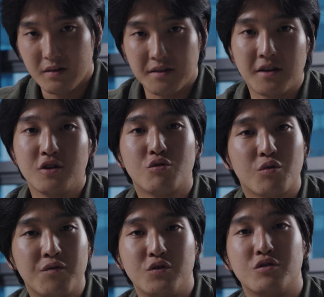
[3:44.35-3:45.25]
And then you
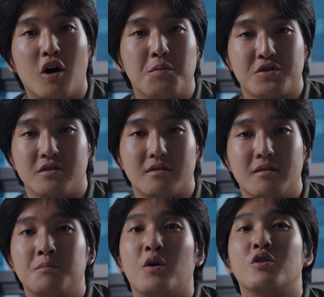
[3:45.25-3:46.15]
review the options,
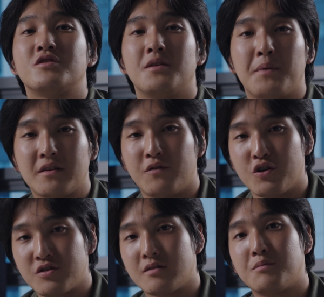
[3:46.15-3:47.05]
polish the best
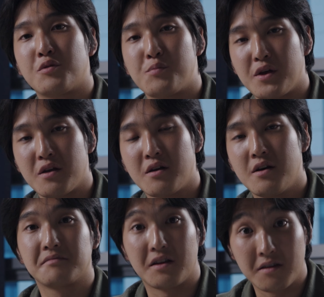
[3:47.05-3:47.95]
versions in Premiere,
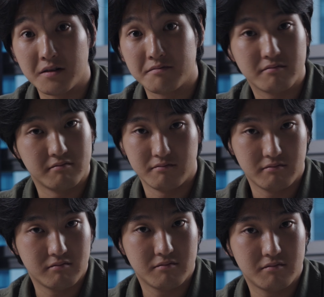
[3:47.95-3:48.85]
and then
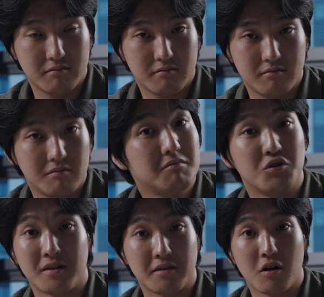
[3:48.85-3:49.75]
you
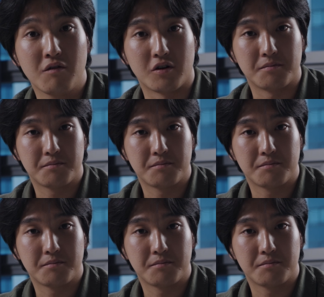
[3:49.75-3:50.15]
send it over.